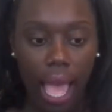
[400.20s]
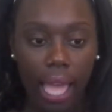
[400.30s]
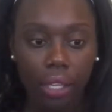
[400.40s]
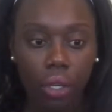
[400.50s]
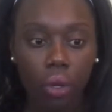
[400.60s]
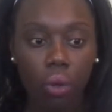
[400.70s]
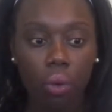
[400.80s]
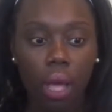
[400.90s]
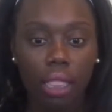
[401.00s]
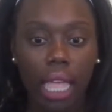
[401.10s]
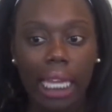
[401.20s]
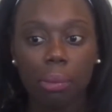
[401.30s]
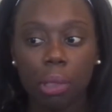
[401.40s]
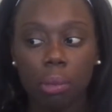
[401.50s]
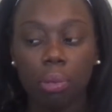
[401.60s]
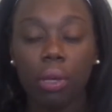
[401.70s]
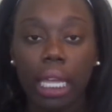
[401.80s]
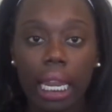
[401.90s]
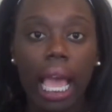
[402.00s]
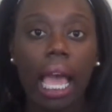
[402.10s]
I know a lot of people,
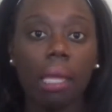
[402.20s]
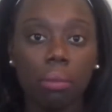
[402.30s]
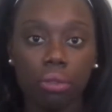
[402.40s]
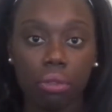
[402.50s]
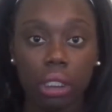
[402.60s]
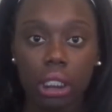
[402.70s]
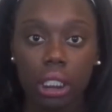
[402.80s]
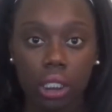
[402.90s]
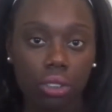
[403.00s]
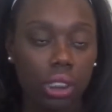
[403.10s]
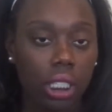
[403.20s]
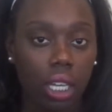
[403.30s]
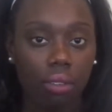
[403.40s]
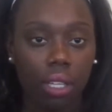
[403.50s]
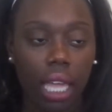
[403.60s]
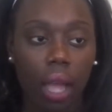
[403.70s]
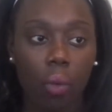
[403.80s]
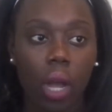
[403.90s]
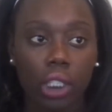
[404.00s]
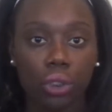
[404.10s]
and I'm really guilty of it.
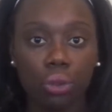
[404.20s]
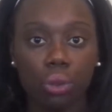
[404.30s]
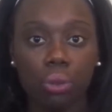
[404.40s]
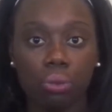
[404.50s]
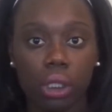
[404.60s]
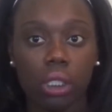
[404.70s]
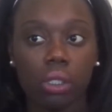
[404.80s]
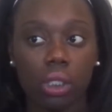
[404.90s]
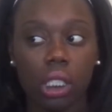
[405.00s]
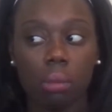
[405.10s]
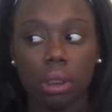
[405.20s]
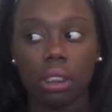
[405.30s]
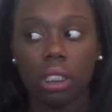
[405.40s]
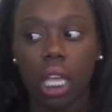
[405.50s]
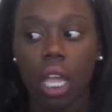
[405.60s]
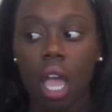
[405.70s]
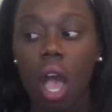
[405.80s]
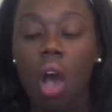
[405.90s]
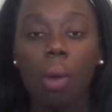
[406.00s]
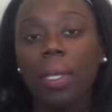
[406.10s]
I watch YouTube videos and I'm just like,
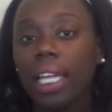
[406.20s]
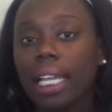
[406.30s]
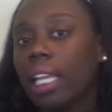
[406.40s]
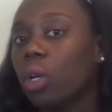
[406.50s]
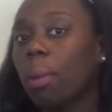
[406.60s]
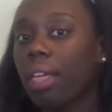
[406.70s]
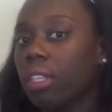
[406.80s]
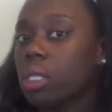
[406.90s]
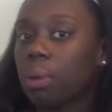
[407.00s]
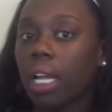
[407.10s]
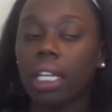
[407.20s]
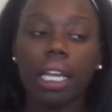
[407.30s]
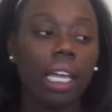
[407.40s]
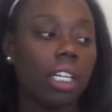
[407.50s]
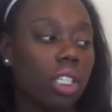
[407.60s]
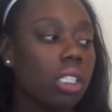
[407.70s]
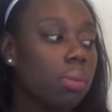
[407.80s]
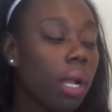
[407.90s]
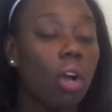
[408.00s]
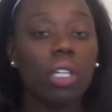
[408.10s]
oh my god, I gotta go buy this product. I gotta do
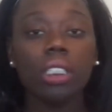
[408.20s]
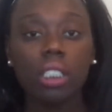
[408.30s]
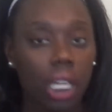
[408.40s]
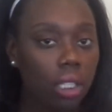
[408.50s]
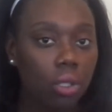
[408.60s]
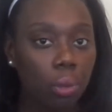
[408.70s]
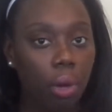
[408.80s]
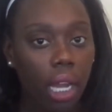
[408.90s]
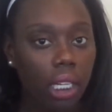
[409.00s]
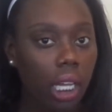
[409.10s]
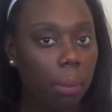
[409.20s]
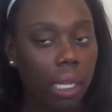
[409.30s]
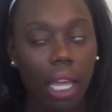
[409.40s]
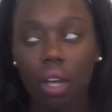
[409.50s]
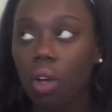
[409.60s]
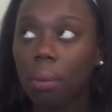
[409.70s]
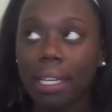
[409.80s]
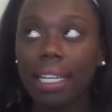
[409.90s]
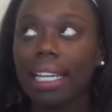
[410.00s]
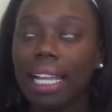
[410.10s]
this product. Oh, there's another new product coming out. Oh
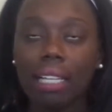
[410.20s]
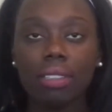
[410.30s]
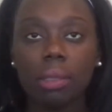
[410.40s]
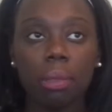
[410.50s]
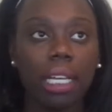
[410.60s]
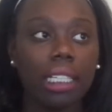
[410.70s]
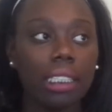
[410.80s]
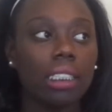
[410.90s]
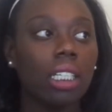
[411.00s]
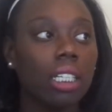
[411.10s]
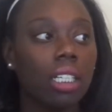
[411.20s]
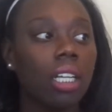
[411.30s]
my god, I have to buy it.